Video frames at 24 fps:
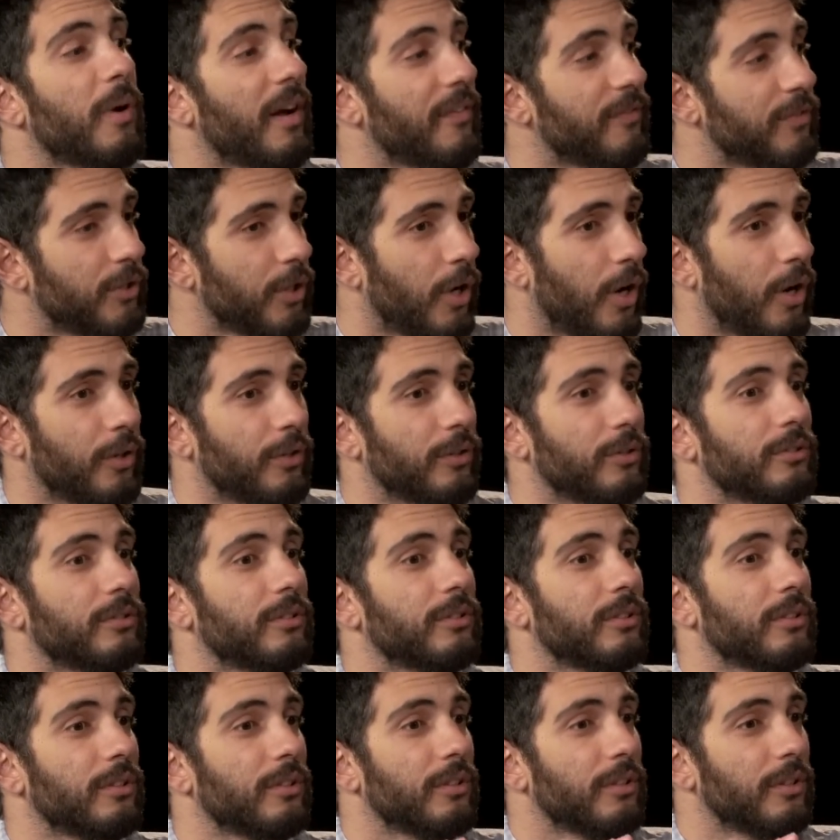you have Darnold,
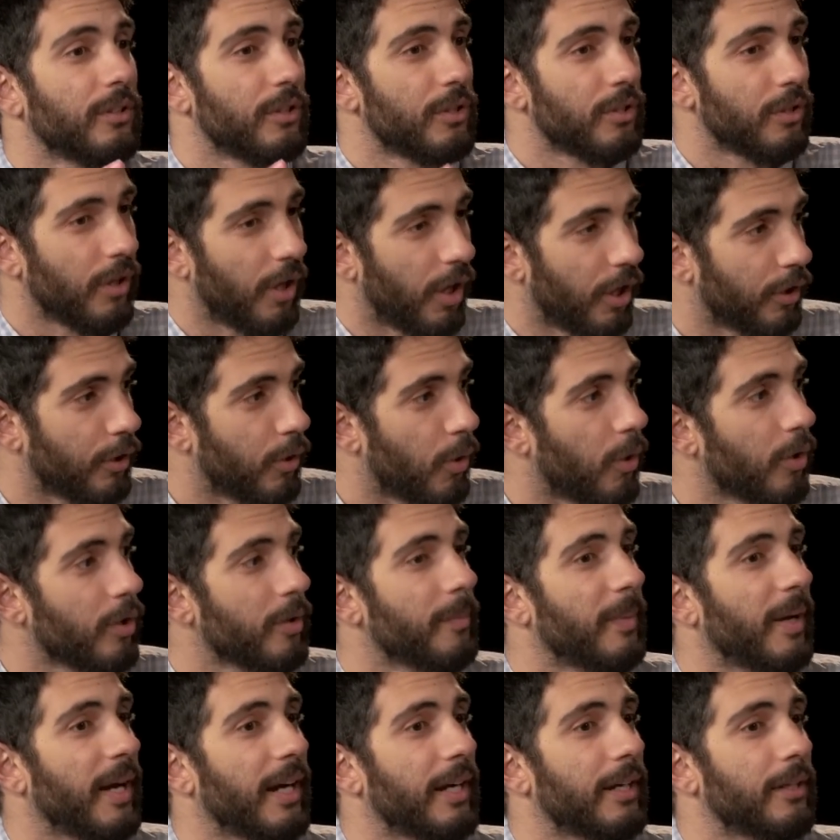yeah. a
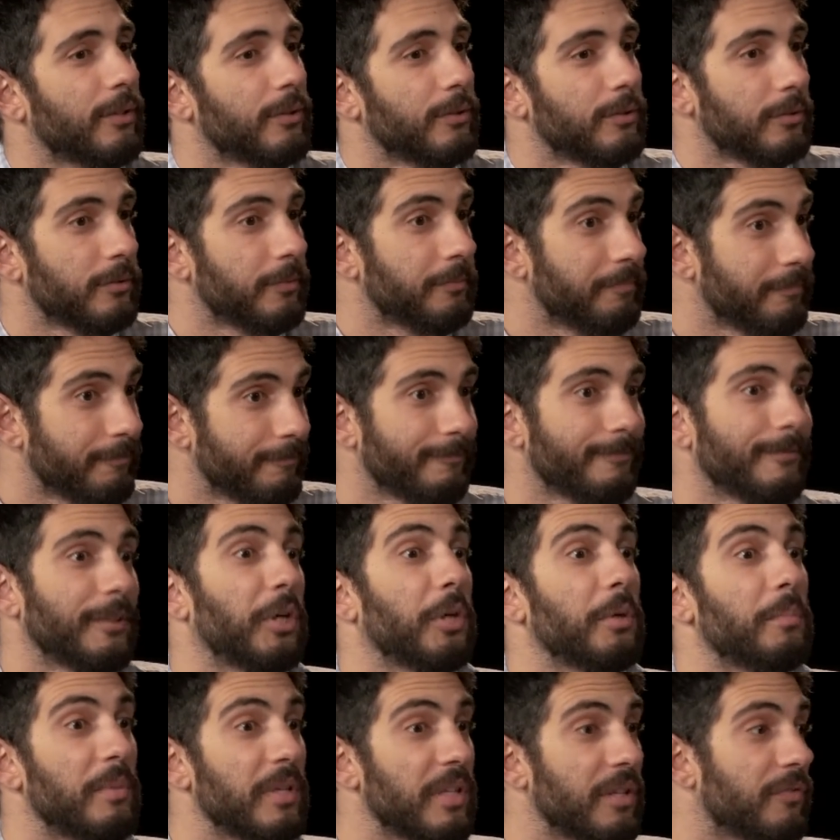quarterback who
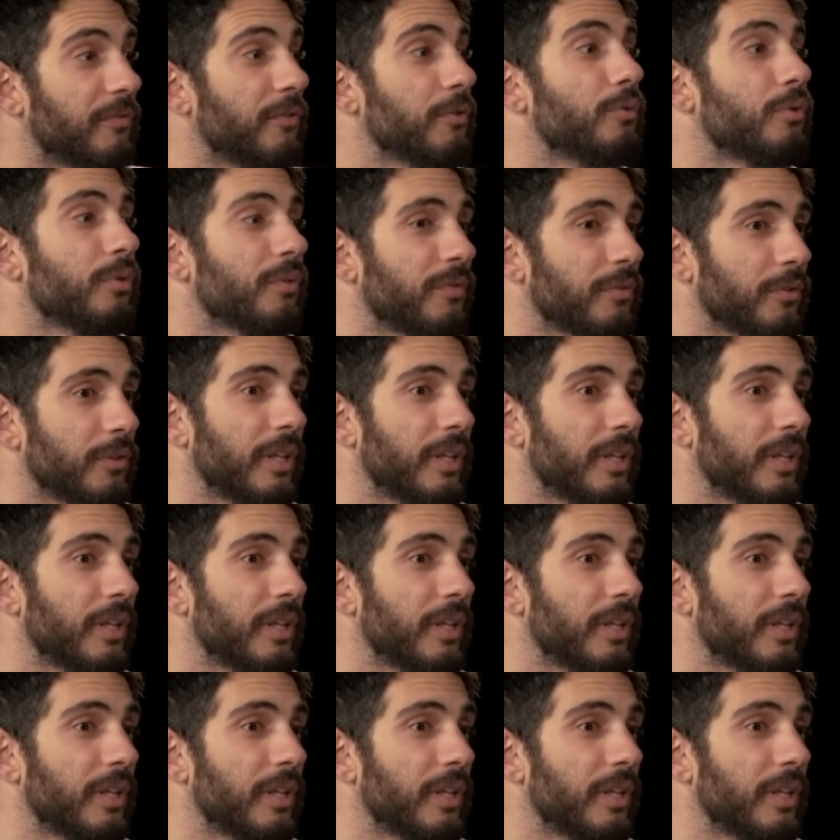could be the future.